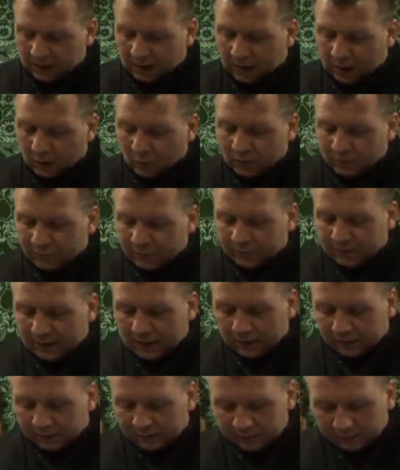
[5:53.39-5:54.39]
However,
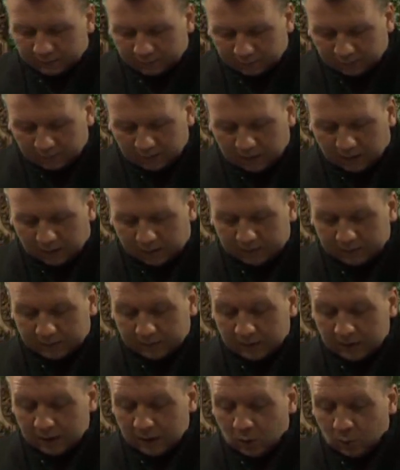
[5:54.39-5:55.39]
they are concerned
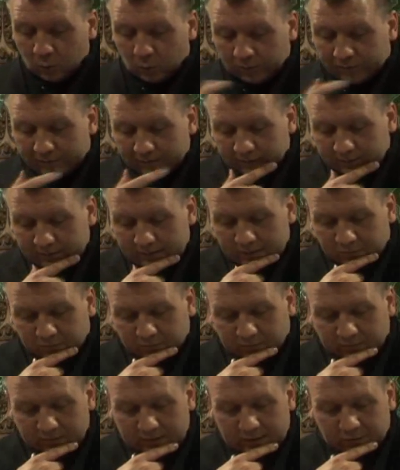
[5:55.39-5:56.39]
what this
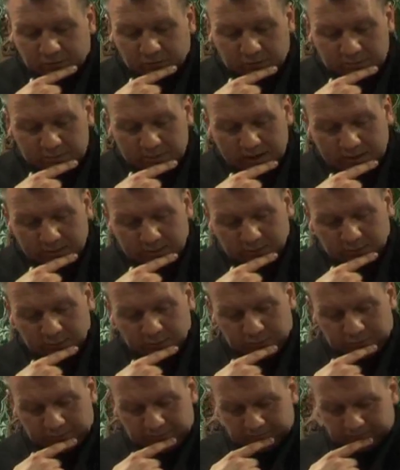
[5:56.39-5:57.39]
legislation may
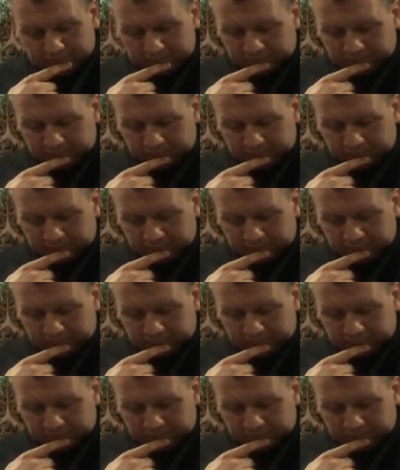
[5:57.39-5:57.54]
do.